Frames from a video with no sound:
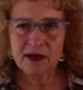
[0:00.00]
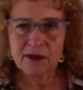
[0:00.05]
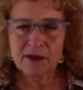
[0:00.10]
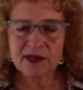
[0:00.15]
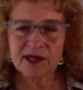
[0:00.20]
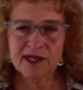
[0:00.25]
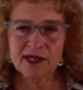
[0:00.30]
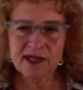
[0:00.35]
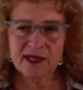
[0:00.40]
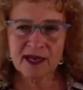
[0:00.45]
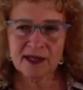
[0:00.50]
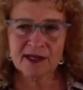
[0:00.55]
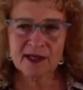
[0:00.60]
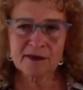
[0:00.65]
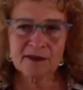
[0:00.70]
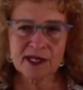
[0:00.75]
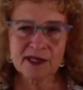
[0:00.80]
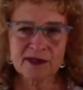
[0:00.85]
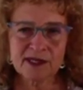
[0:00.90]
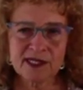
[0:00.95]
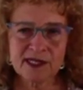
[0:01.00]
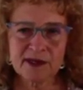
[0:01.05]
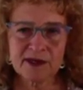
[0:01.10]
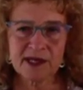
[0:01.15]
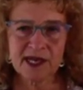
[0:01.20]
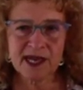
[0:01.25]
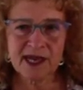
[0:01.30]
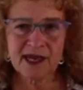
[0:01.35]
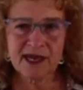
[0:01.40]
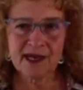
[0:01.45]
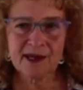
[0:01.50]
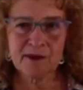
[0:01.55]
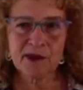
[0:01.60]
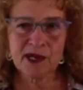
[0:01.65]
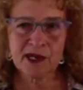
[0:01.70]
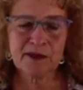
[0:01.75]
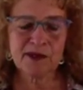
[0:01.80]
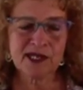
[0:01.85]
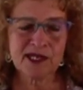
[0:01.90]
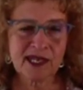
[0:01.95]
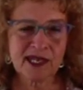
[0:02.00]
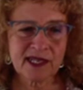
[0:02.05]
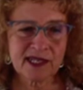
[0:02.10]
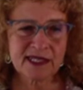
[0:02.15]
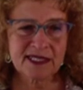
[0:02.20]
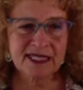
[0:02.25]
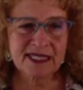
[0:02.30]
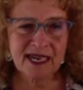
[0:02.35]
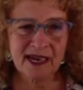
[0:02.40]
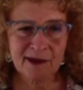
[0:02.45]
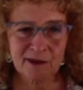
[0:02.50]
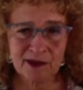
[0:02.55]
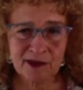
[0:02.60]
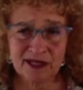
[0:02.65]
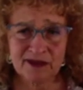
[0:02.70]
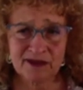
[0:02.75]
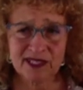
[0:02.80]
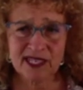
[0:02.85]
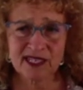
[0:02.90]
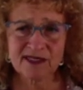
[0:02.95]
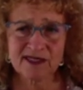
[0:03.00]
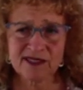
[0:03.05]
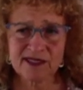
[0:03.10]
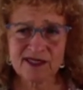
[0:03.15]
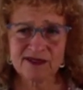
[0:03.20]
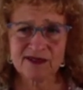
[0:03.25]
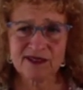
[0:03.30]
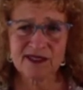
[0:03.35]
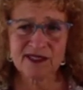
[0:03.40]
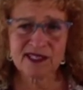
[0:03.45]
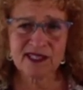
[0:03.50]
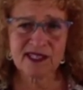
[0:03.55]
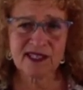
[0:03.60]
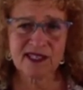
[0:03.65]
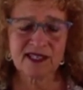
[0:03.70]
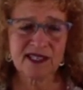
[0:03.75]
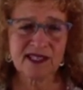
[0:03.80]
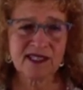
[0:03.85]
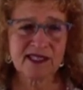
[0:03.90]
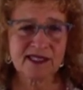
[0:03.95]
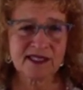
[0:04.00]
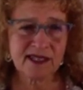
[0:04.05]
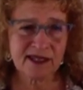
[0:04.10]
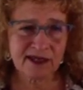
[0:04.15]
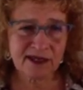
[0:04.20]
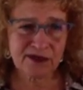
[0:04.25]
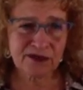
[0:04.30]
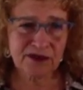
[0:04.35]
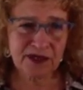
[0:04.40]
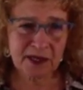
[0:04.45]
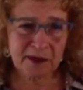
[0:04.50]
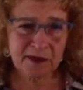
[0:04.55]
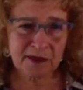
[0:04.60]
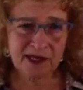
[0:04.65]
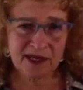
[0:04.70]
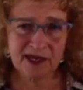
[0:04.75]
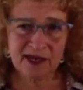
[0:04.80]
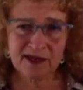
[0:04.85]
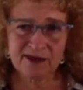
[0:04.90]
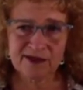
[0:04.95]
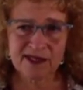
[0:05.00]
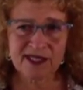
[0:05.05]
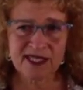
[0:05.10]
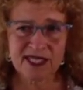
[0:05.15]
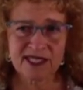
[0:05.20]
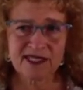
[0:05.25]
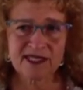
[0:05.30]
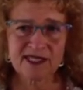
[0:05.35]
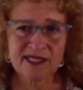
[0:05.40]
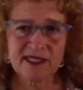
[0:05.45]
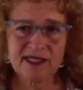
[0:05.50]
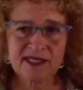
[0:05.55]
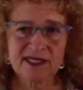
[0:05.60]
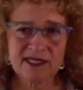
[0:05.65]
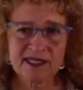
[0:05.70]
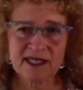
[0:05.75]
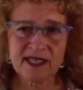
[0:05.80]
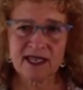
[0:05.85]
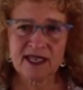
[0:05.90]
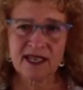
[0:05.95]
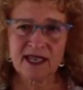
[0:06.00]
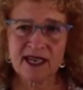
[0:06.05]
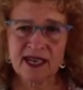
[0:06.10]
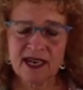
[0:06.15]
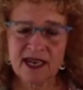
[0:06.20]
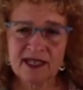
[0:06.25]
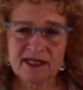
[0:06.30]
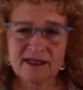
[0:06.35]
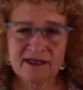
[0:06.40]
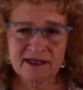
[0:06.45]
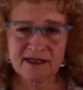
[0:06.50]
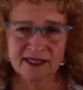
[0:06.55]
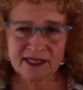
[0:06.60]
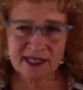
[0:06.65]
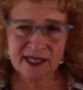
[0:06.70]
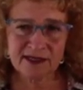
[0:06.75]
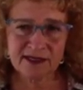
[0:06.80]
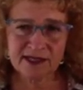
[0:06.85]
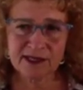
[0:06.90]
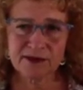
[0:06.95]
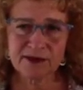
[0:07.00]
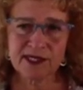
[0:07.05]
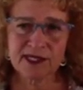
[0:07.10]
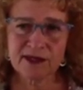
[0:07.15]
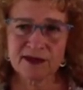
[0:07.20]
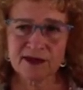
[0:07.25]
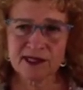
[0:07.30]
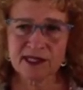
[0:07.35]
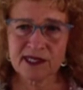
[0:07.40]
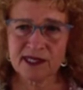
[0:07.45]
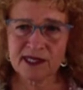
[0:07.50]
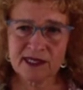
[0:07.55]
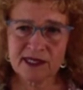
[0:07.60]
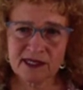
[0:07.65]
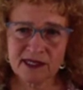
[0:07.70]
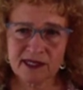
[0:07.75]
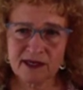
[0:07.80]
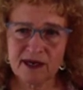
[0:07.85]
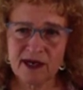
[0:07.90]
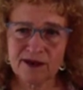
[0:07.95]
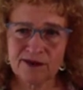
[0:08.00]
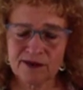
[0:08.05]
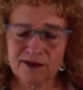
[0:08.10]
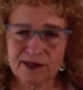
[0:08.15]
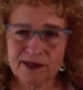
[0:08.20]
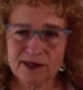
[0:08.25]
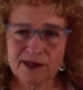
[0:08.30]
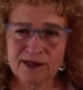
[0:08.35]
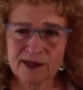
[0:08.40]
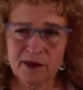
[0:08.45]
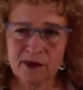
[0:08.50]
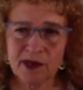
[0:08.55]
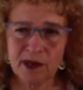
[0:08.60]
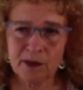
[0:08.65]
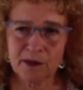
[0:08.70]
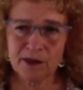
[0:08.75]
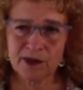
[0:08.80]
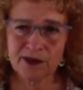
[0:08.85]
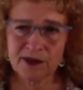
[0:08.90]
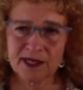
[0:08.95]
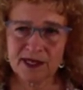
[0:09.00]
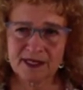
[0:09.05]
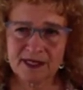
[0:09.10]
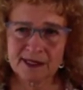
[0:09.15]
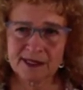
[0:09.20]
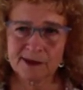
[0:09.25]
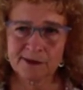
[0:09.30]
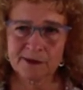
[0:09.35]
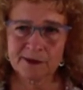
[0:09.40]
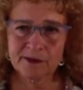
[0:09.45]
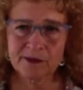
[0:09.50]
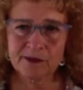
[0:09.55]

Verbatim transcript: We can let them know it's okay by bringing the topic of gender diversity into our family conversations, and Sharon's resource list offers you some help with this.